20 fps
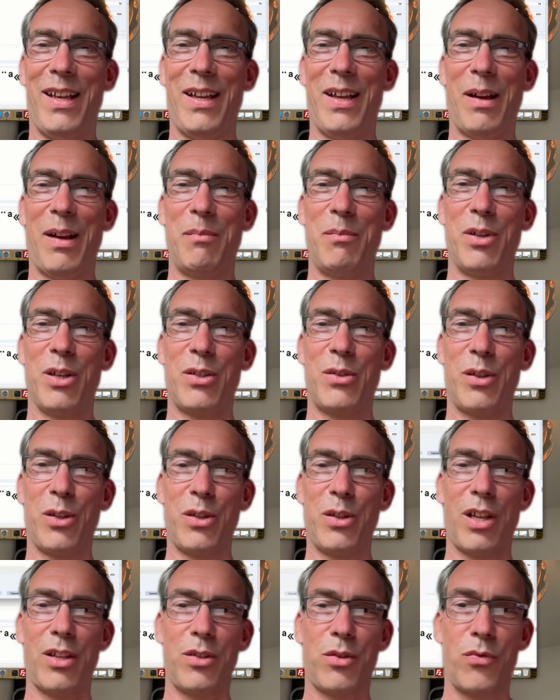I'm just
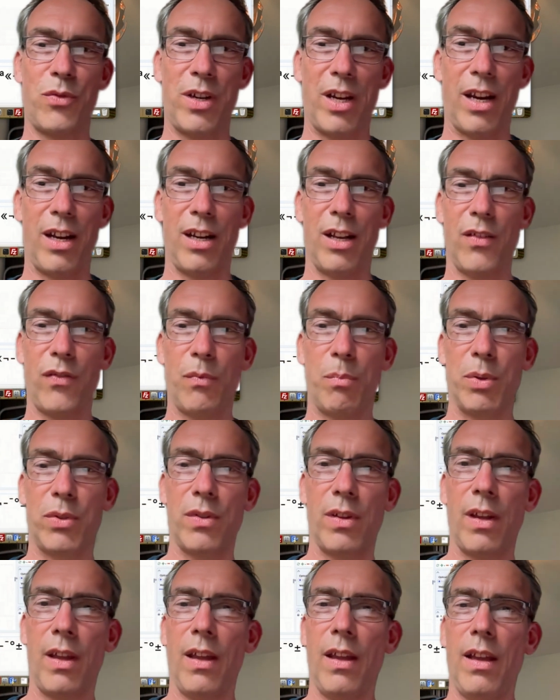not that creative, but
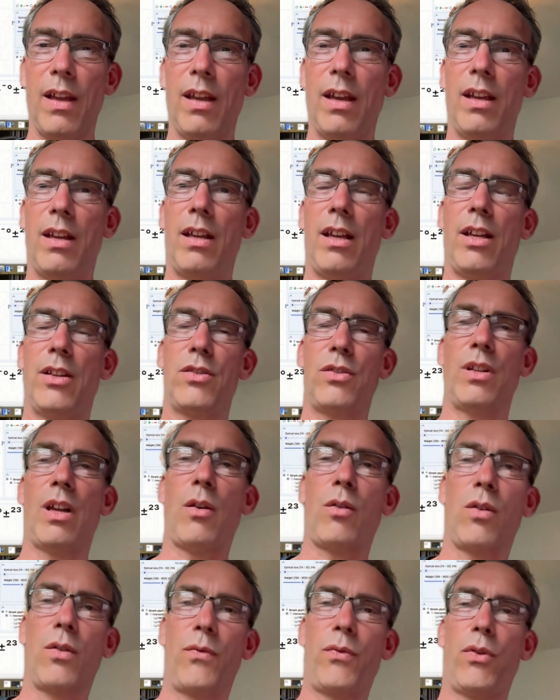it's
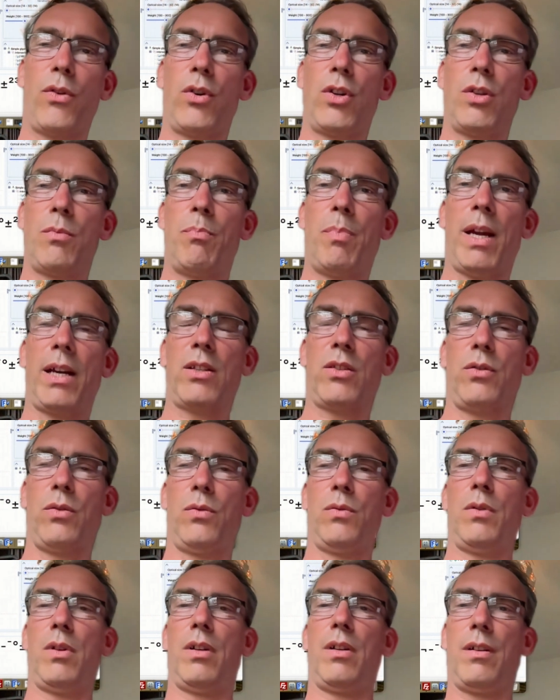now converted back
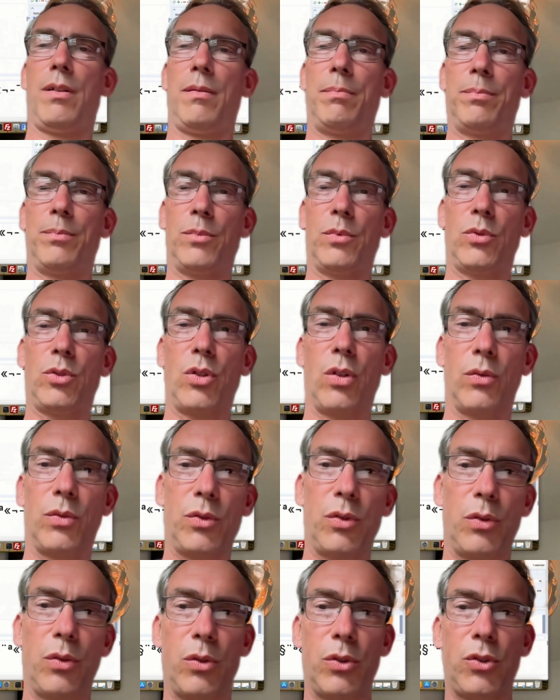to
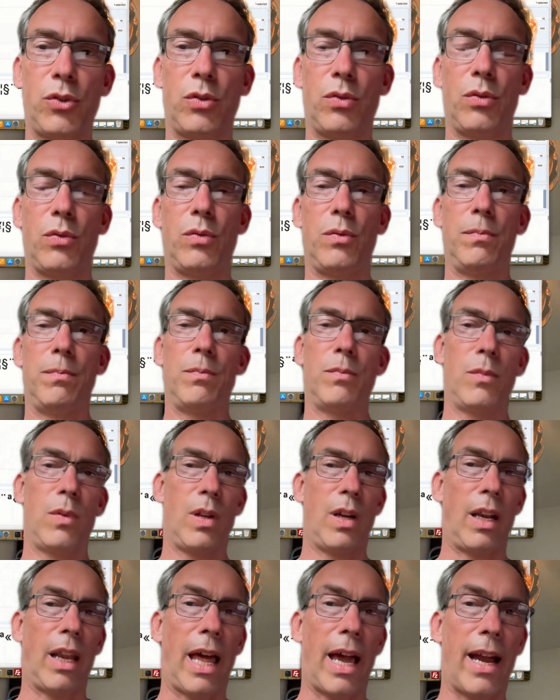contours, to
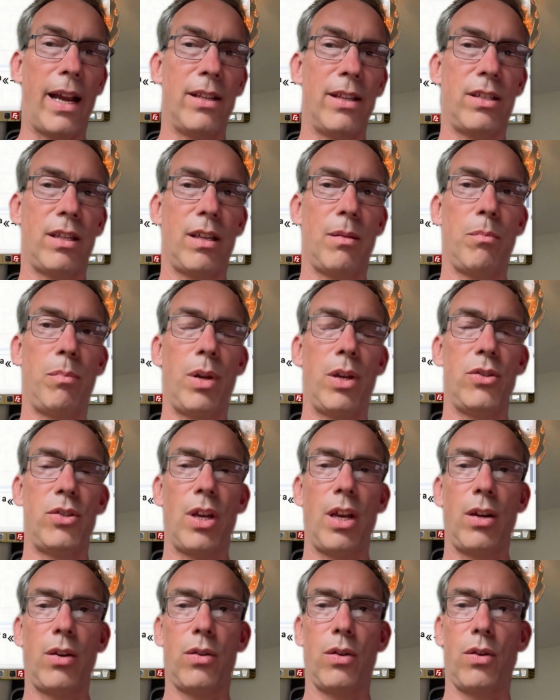lines and
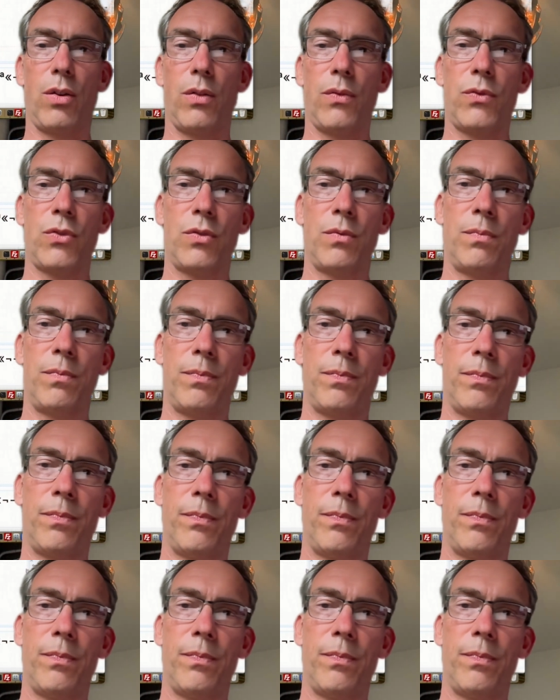Bezier curves.